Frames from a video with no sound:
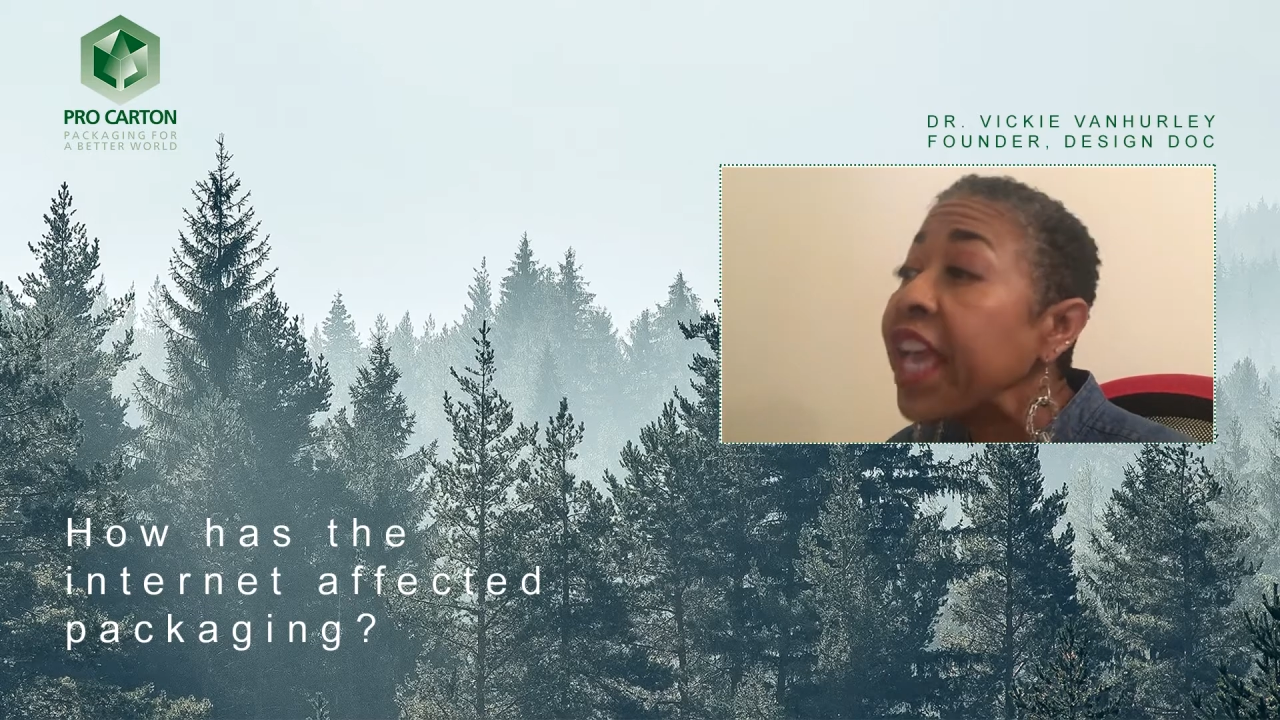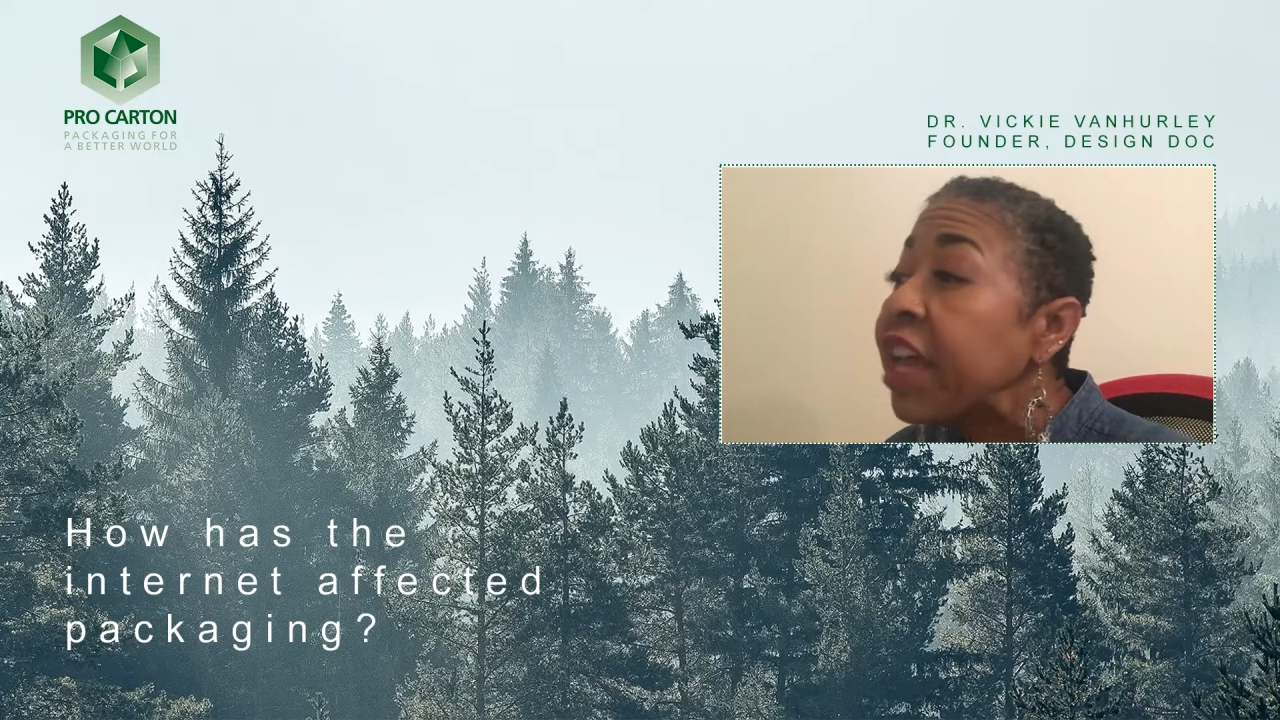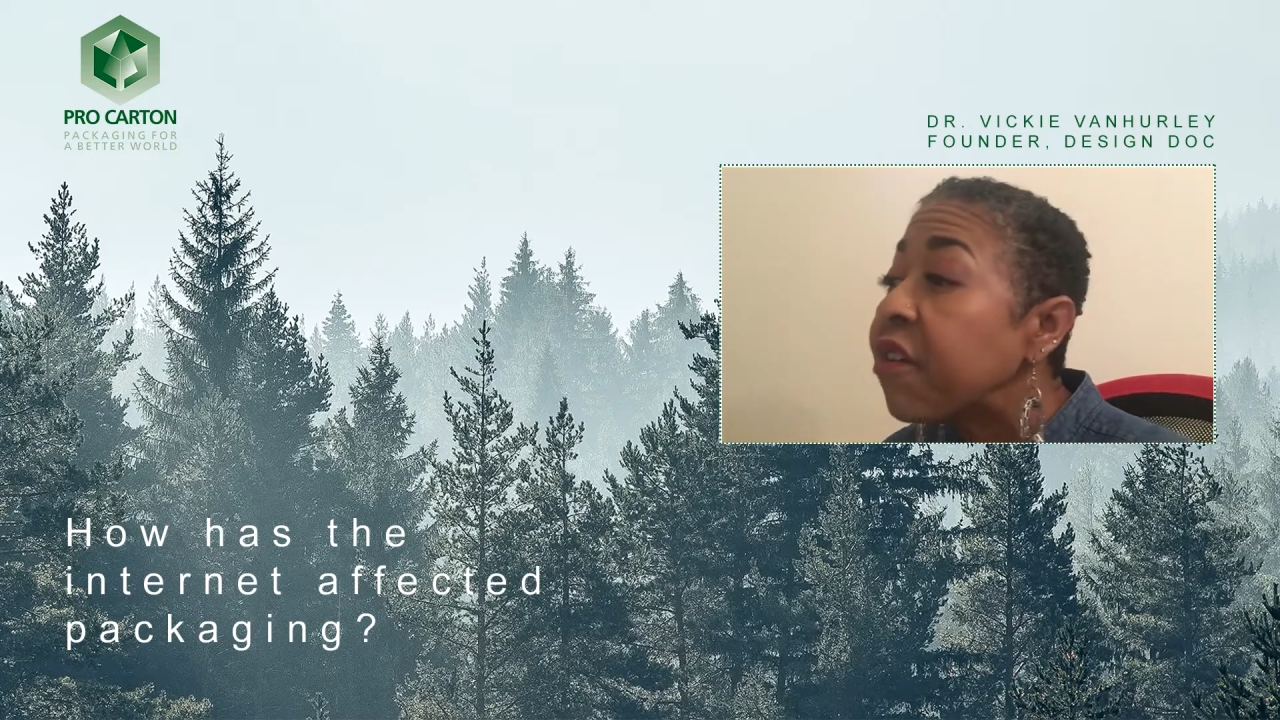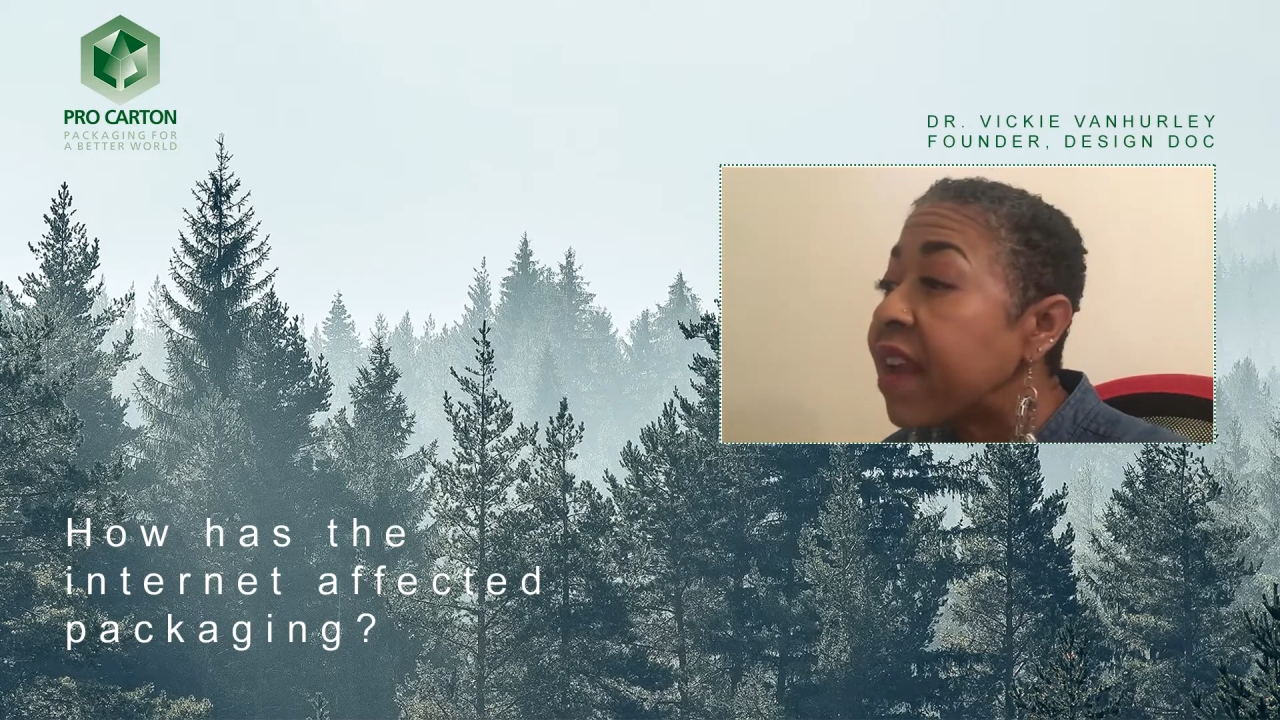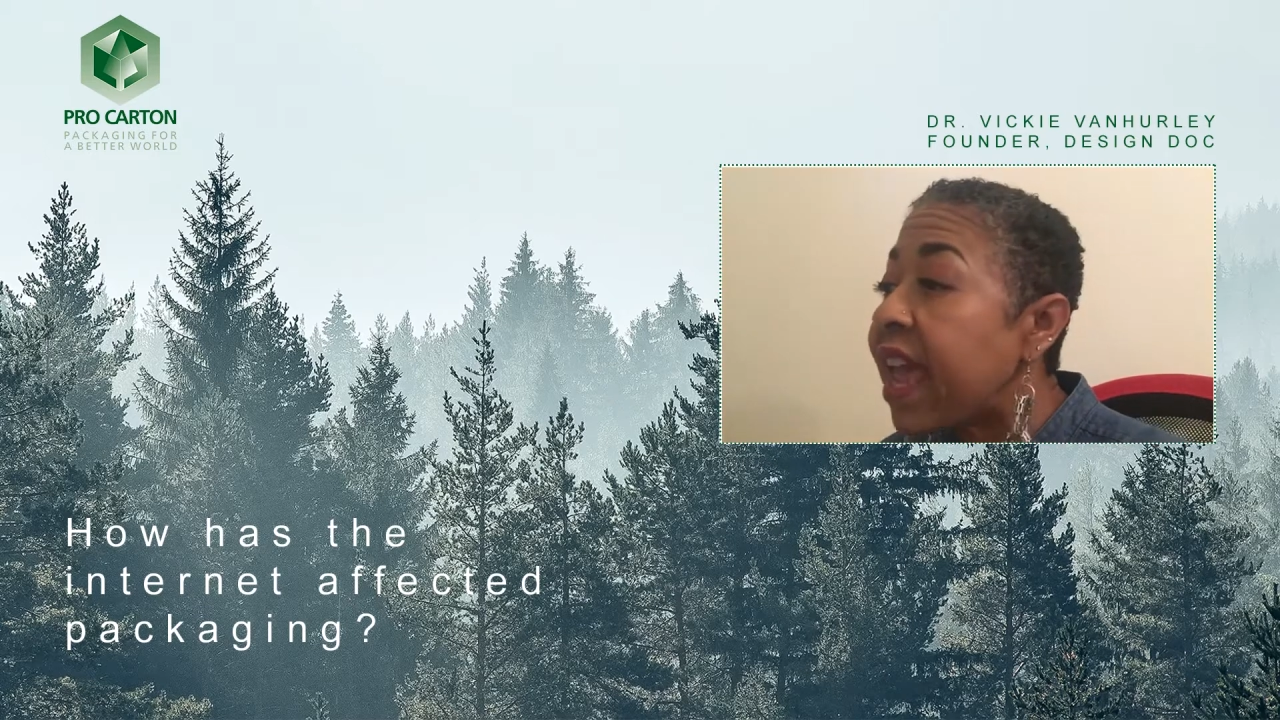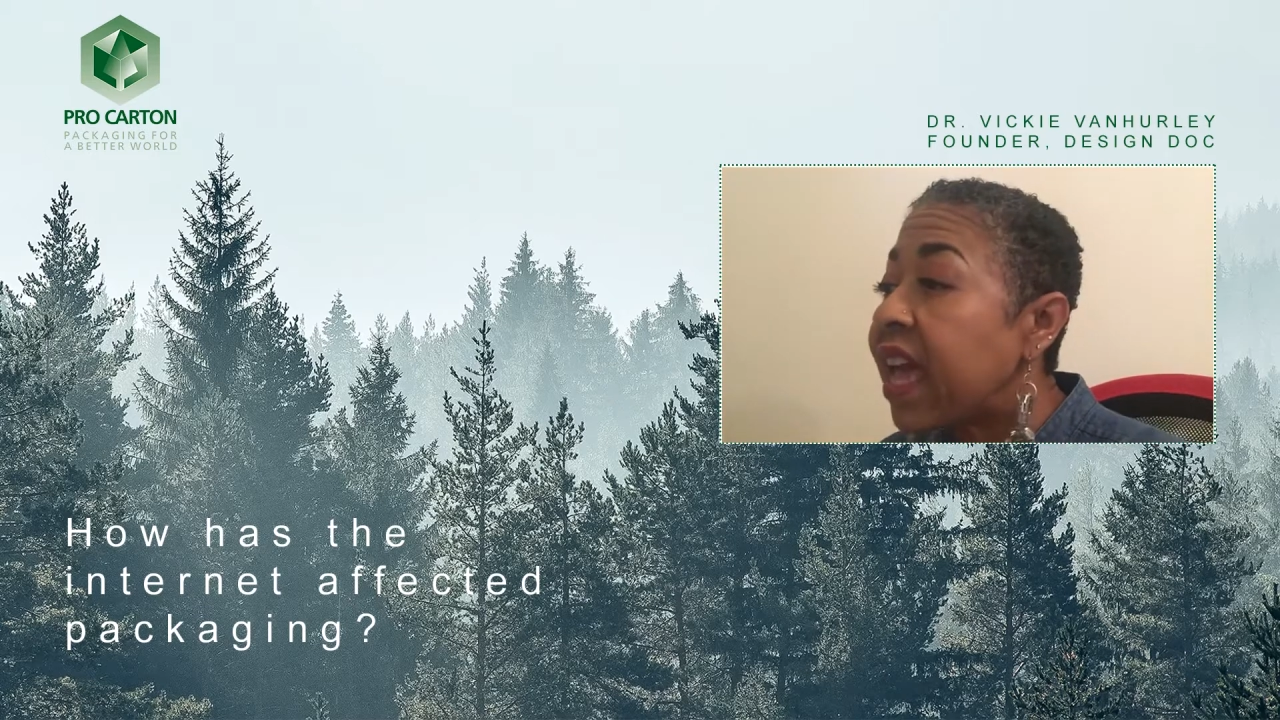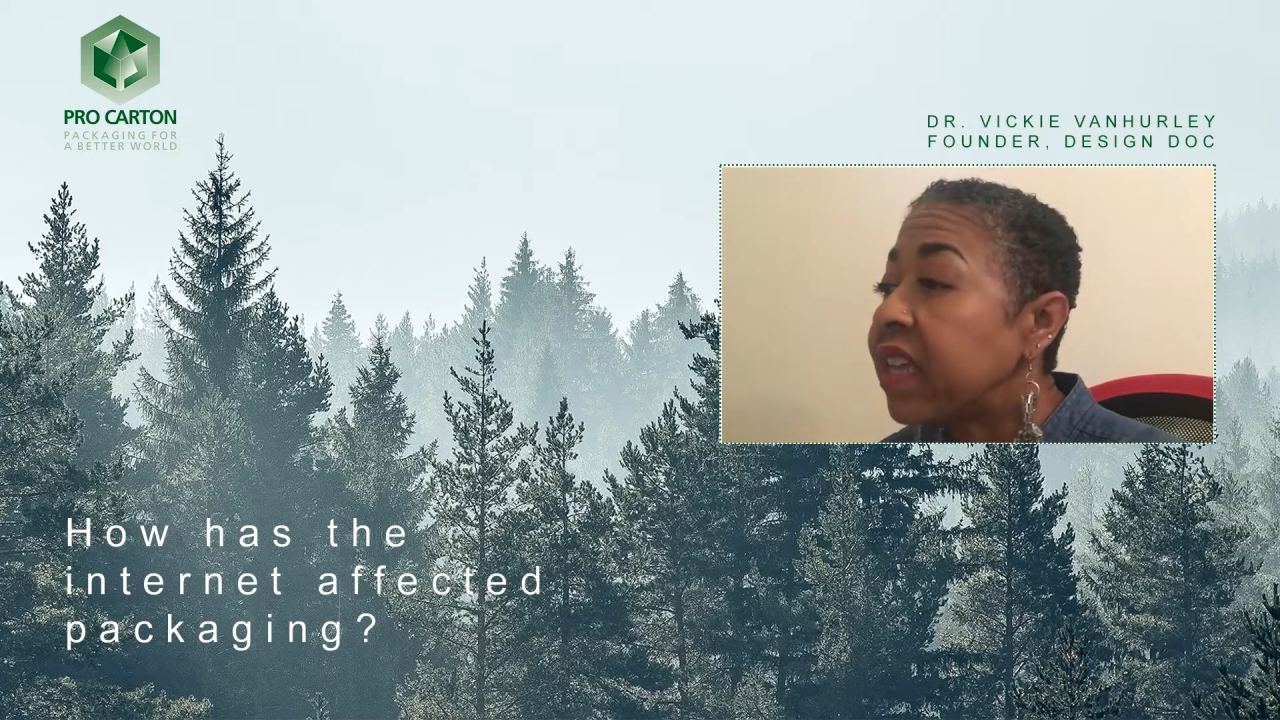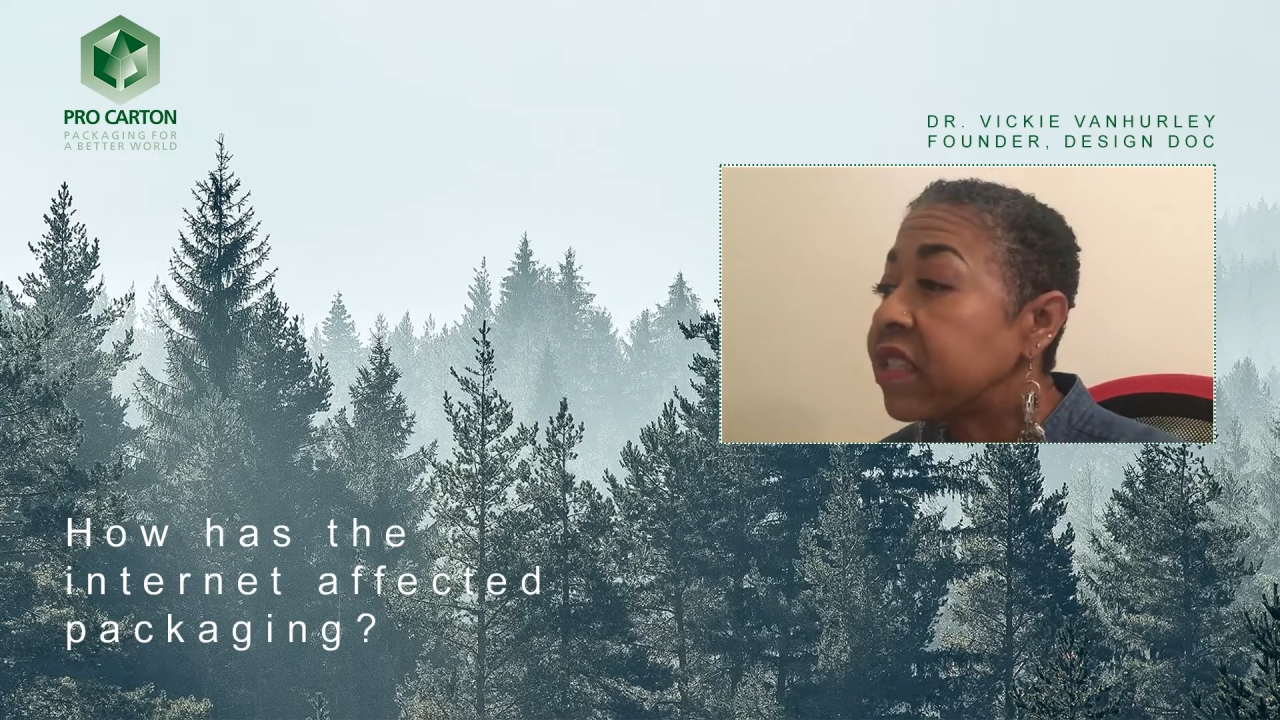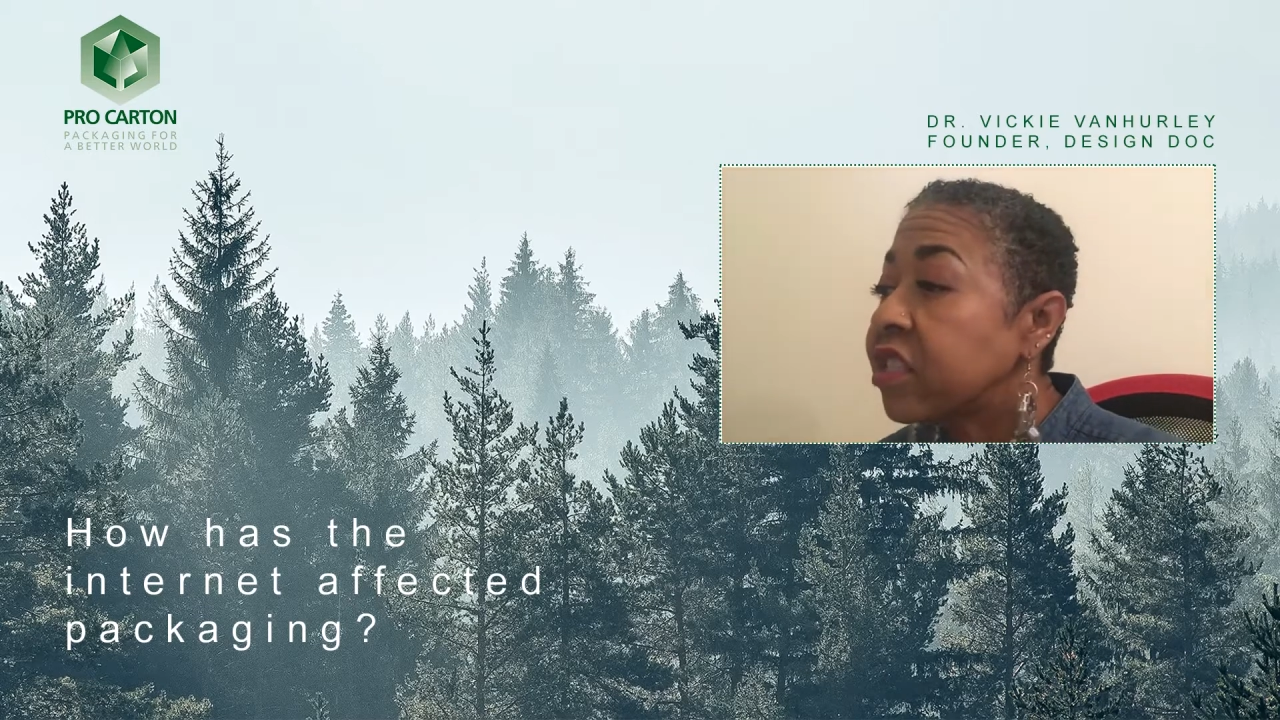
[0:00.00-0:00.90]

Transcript: internet